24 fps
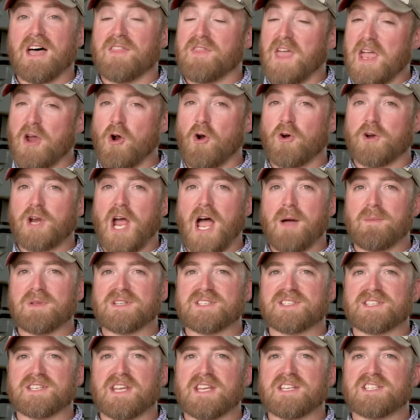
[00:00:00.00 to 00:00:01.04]
They are
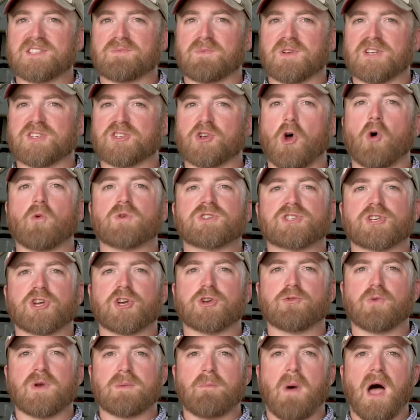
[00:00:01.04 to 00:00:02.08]
common sense, but it's always a
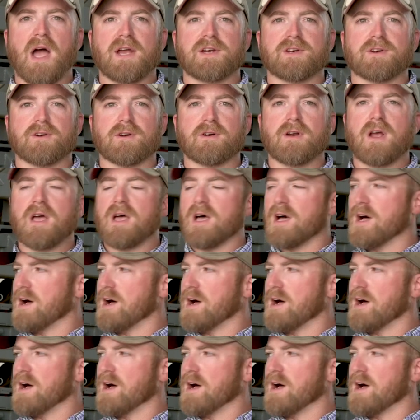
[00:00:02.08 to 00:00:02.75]
good reminder